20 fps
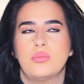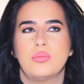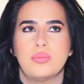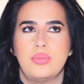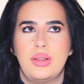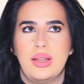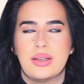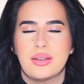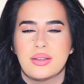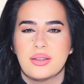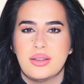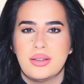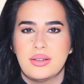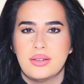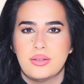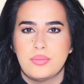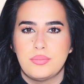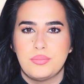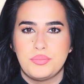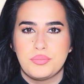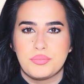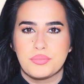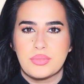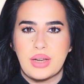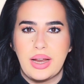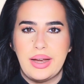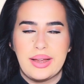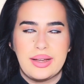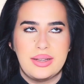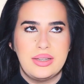like an
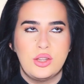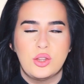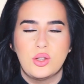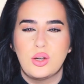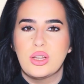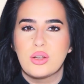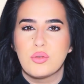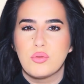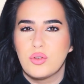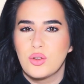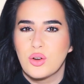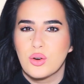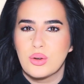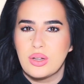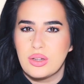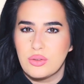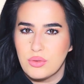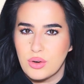indolic floral